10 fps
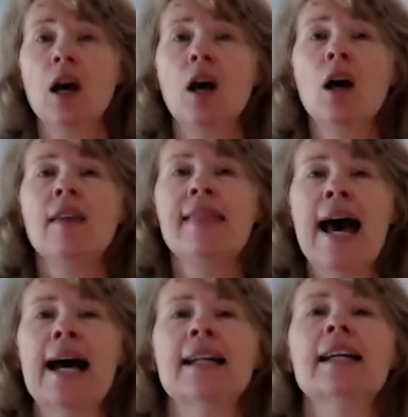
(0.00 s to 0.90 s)

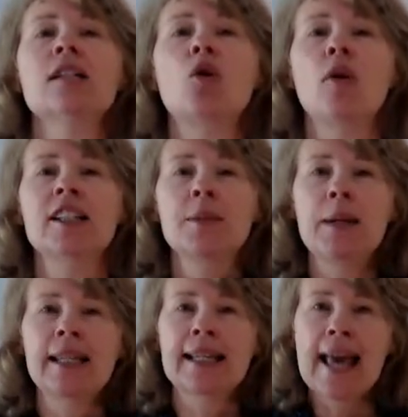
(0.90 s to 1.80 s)
That is going to be the
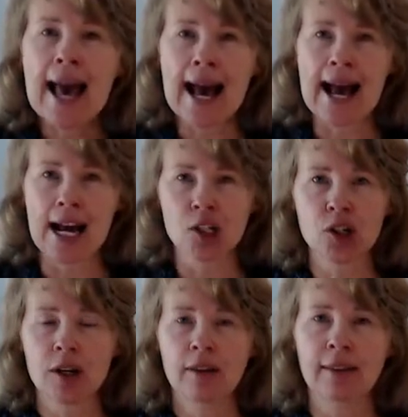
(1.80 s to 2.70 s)
cash
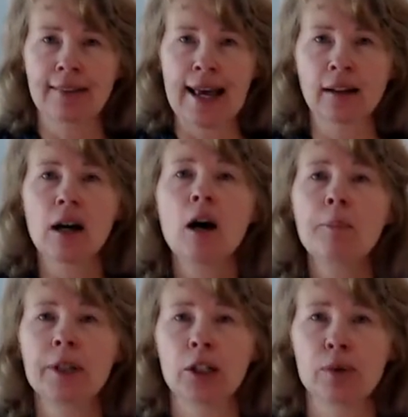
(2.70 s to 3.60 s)
that that
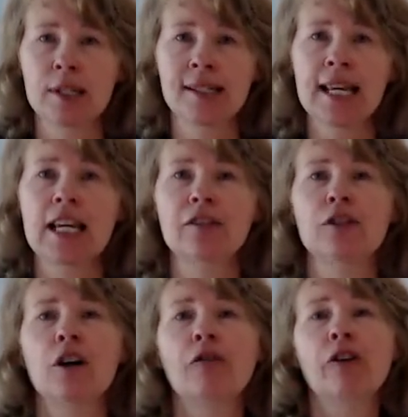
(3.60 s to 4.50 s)
company received
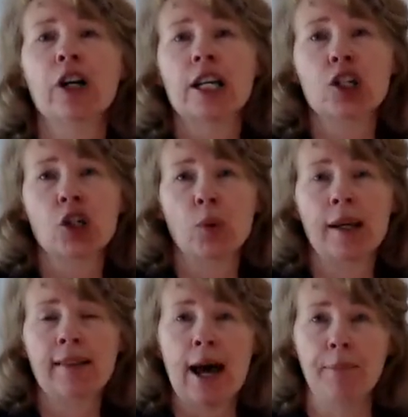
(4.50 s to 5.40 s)
for issuing
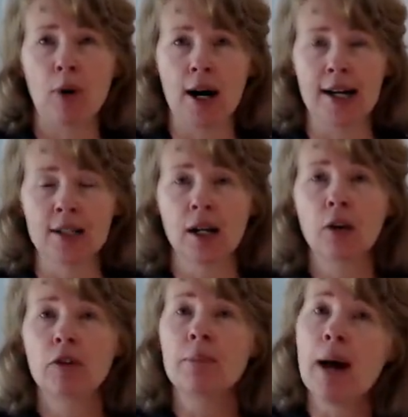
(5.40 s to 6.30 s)
that bond.
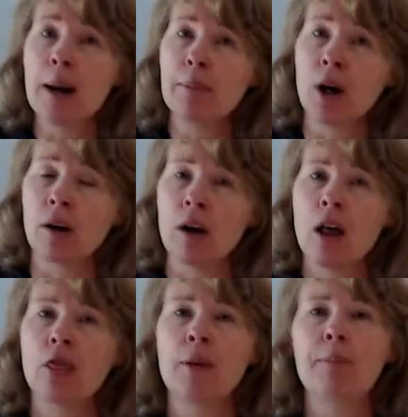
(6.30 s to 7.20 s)
Remember,
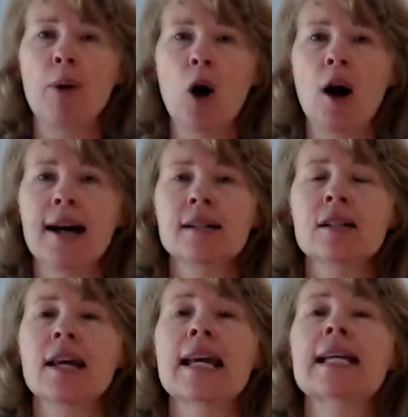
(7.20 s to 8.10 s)
the bond
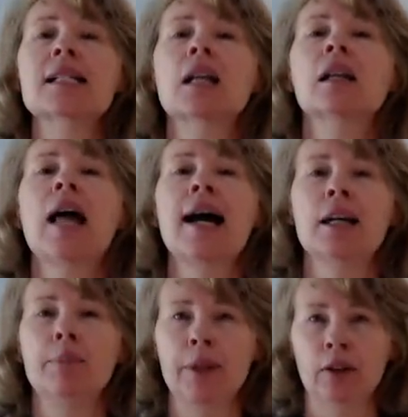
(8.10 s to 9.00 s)
is a
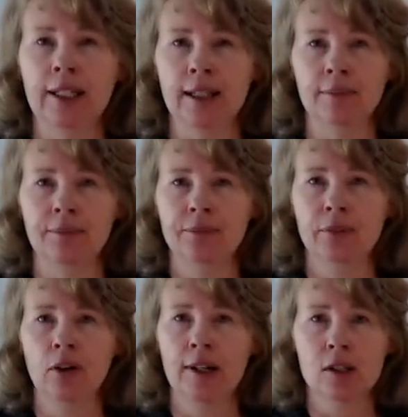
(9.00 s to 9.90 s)
liability. All
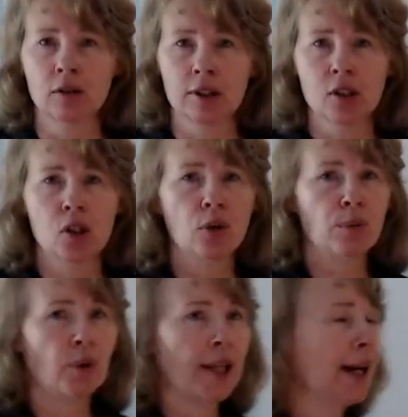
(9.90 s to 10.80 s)
right, so let's go through that.